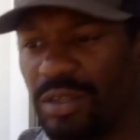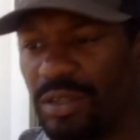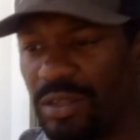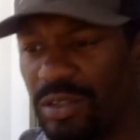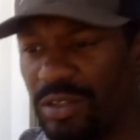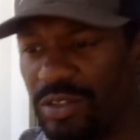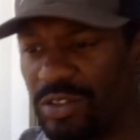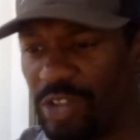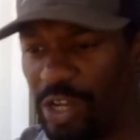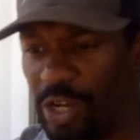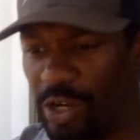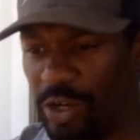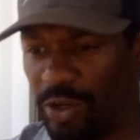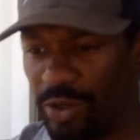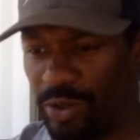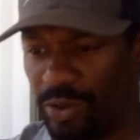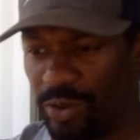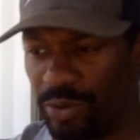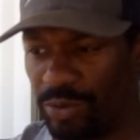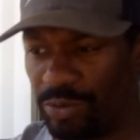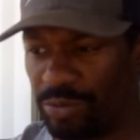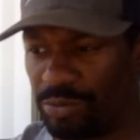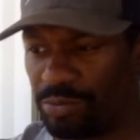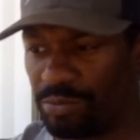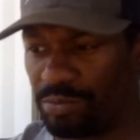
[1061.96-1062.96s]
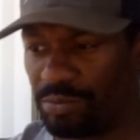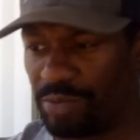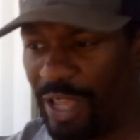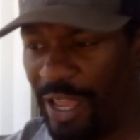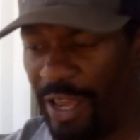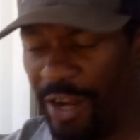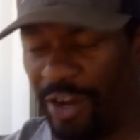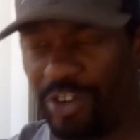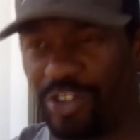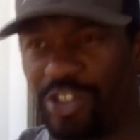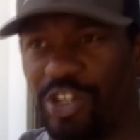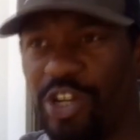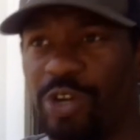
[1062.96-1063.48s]
So, and
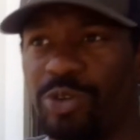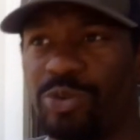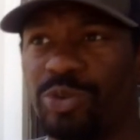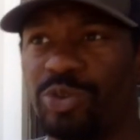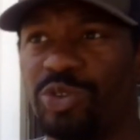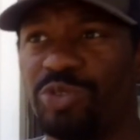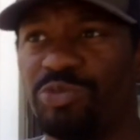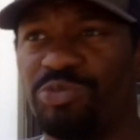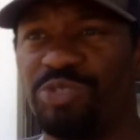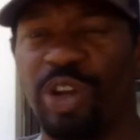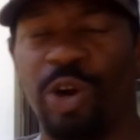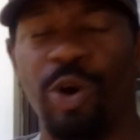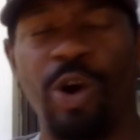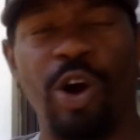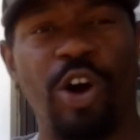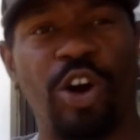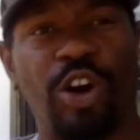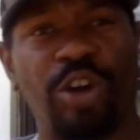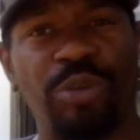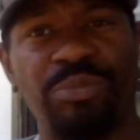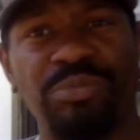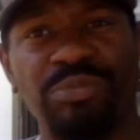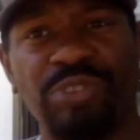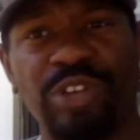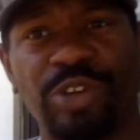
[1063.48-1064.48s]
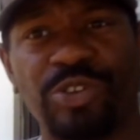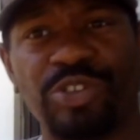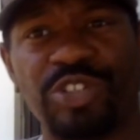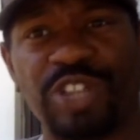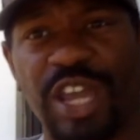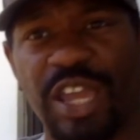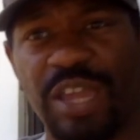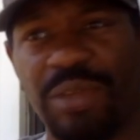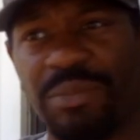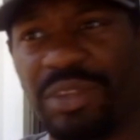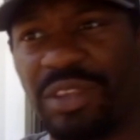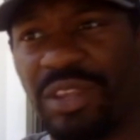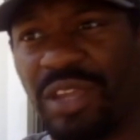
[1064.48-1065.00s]
there's no harm, no
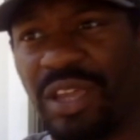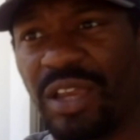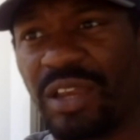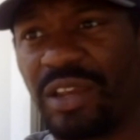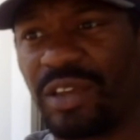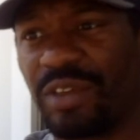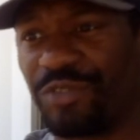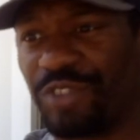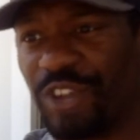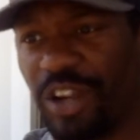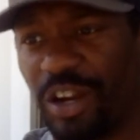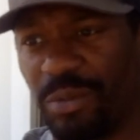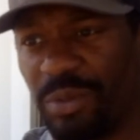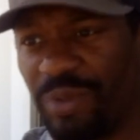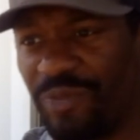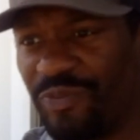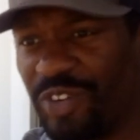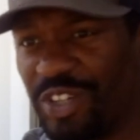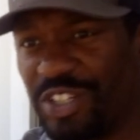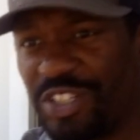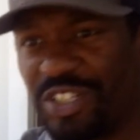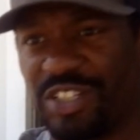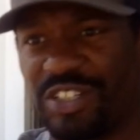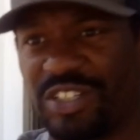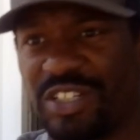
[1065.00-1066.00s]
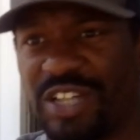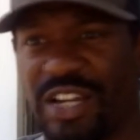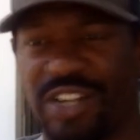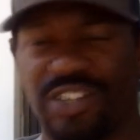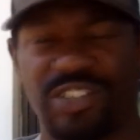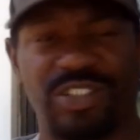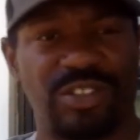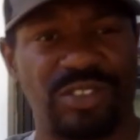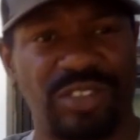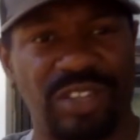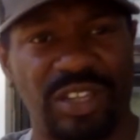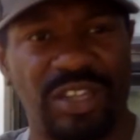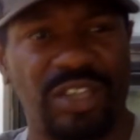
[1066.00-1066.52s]
shame in that. If tournament fishing is not
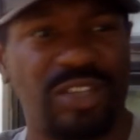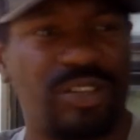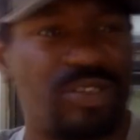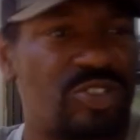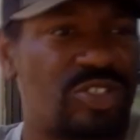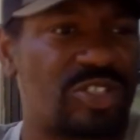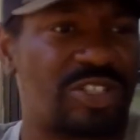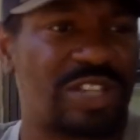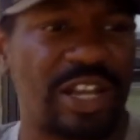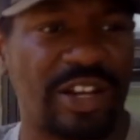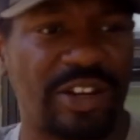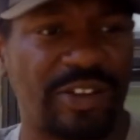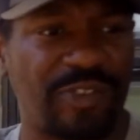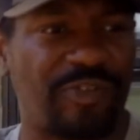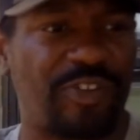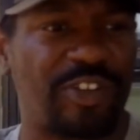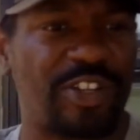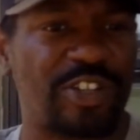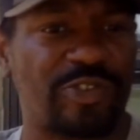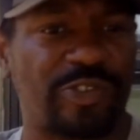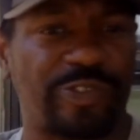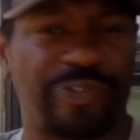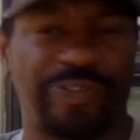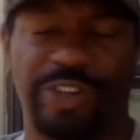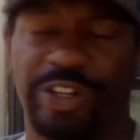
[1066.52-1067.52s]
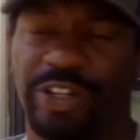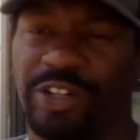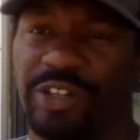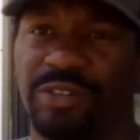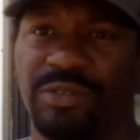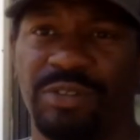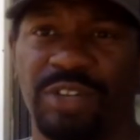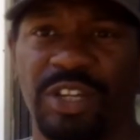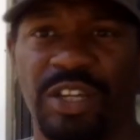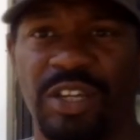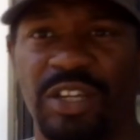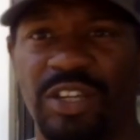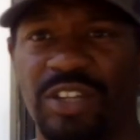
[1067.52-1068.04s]
your thing, you just like to fish for fun,
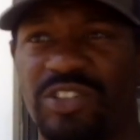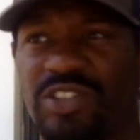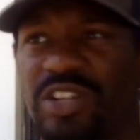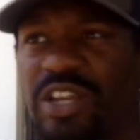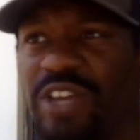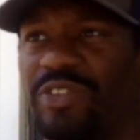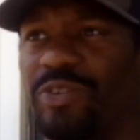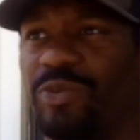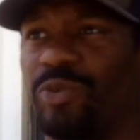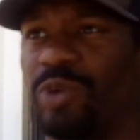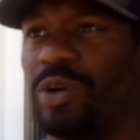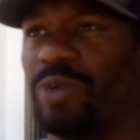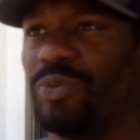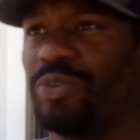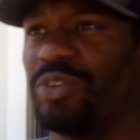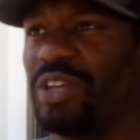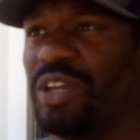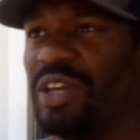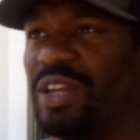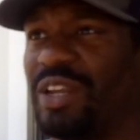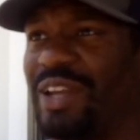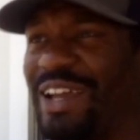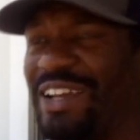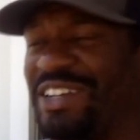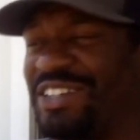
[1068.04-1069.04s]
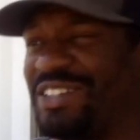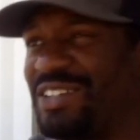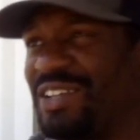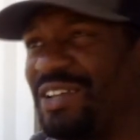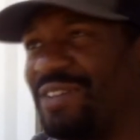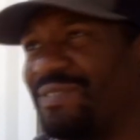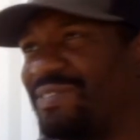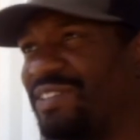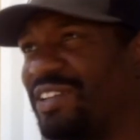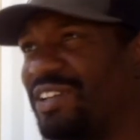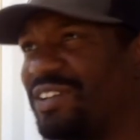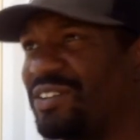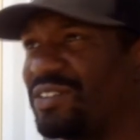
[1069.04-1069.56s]
there's nothing wrong with that. I just don't
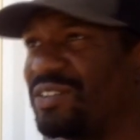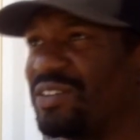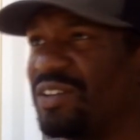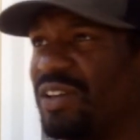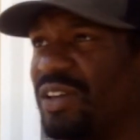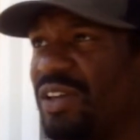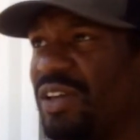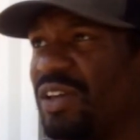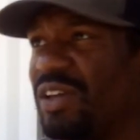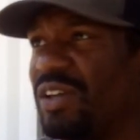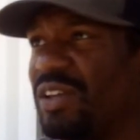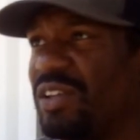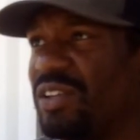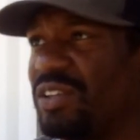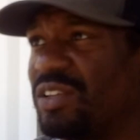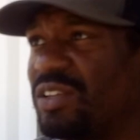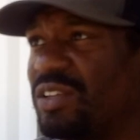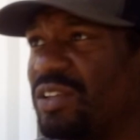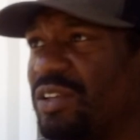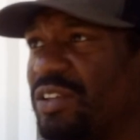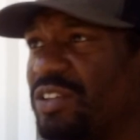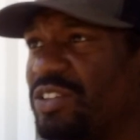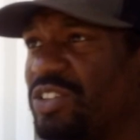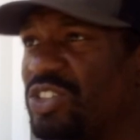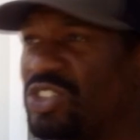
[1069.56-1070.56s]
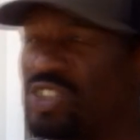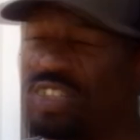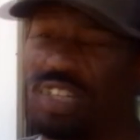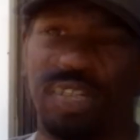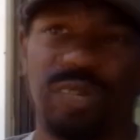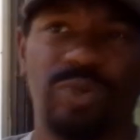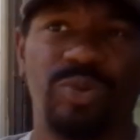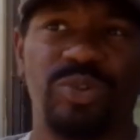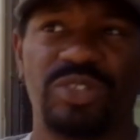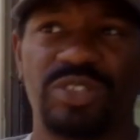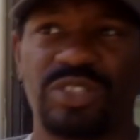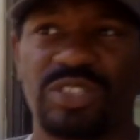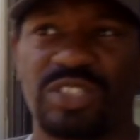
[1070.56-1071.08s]
think she
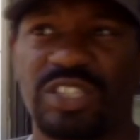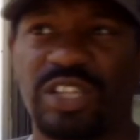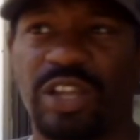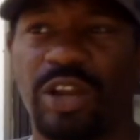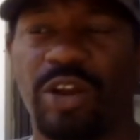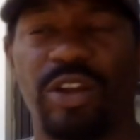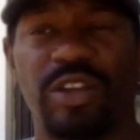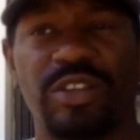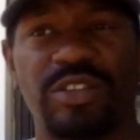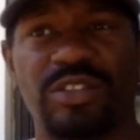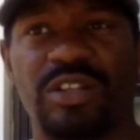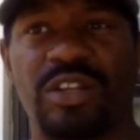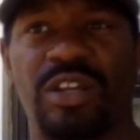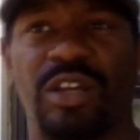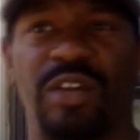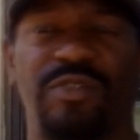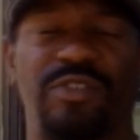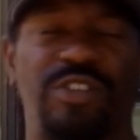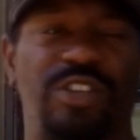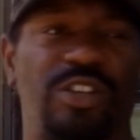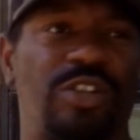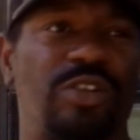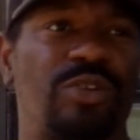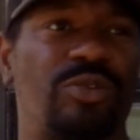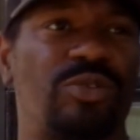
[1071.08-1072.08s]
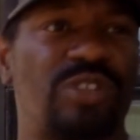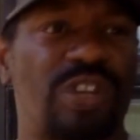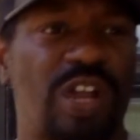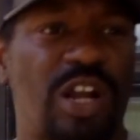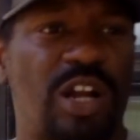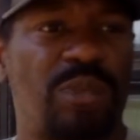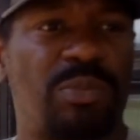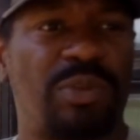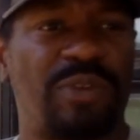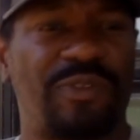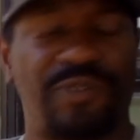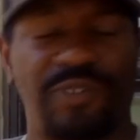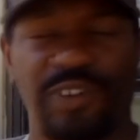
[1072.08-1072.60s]
was serious enough to do
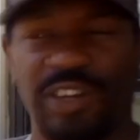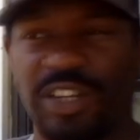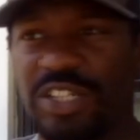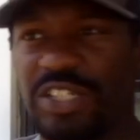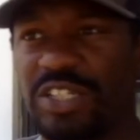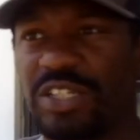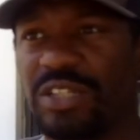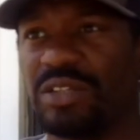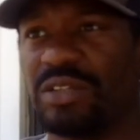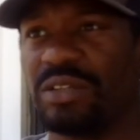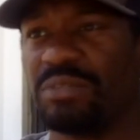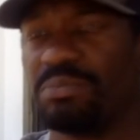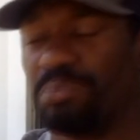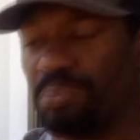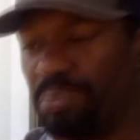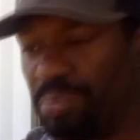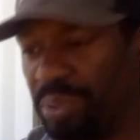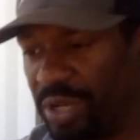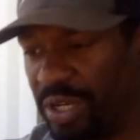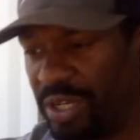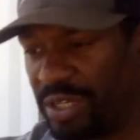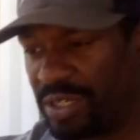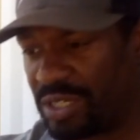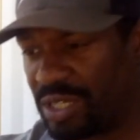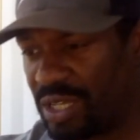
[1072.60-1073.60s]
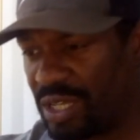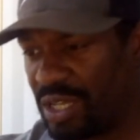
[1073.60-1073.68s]
tournament fishing. But